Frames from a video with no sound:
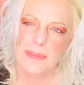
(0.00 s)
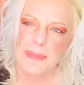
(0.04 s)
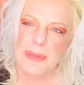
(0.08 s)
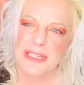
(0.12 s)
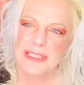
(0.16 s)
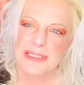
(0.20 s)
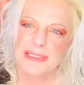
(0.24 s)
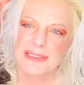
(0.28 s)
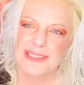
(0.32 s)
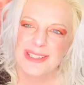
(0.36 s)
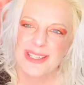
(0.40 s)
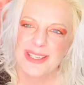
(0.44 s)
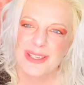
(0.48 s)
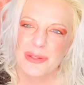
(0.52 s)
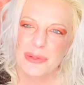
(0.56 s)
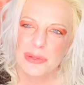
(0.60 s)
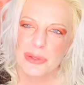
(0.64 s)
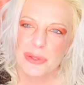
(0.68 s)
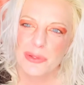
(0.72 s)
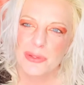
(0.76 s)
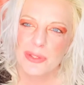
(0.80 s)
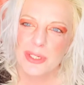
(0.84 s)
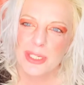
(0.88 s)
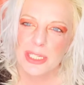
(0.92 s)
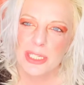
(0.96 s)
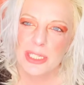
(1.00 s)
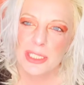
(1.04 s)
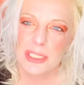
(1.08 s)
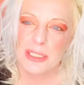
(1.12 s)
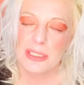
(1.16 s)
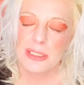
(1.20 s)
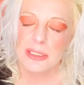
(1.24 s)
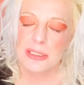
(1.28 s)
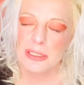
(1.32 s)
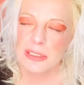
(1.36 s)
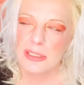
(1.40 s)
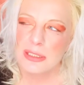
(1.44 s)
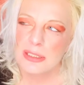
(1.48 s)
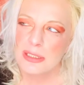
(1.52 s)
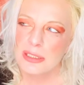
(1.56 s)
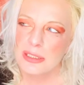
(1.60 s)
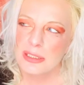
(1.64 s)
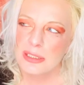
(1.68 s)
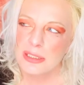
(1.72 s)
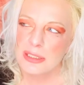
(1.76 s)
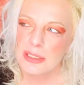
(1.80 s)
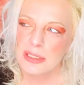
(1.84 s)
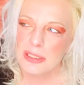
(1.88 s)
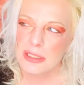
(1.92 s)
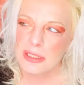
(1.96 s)
is included,
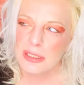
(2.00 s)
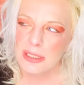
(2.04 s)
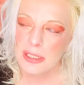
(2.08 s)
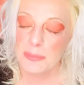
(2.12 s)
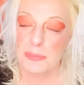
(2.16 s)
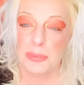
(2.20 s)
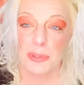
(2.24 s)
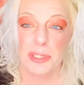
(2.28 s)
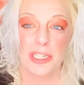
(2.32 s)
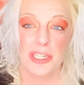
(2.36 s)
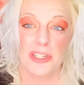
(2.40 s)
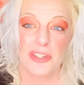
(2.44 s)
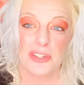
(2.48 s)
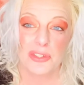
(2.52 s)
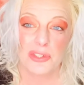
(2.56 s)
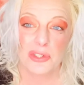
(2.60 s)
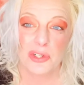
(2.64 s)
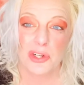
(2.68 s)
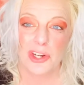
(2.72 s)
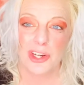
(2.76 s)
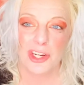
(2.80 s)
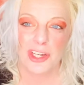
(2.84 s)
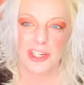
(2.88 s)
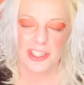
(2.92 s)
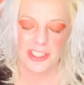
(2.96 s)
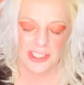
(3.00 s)
I'm pretty sure.